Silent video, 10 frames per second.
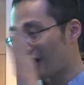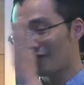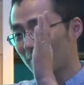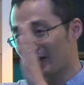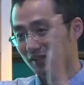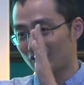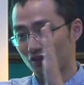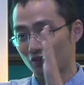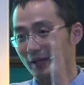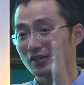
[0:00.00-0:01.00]
everybody is
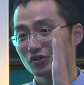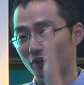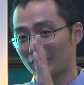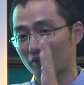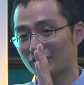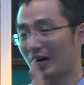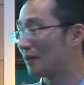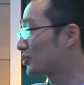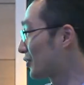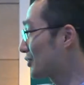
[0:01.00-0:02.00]
spending so little
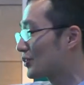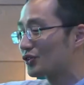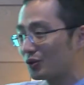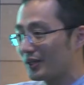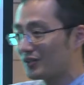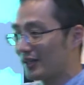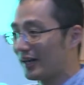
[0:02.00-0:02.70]
time. So this is too easy.